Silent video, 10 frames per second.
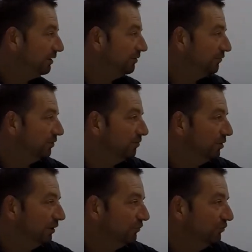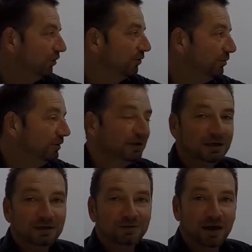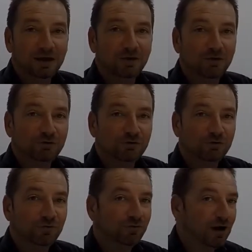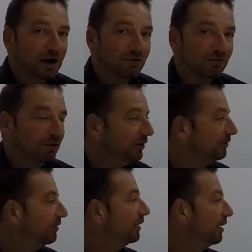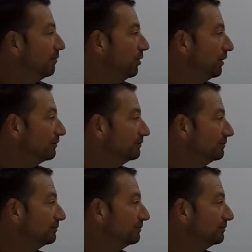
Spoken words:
You've got Mike Shockman down on your far right. Say g'day, Mike.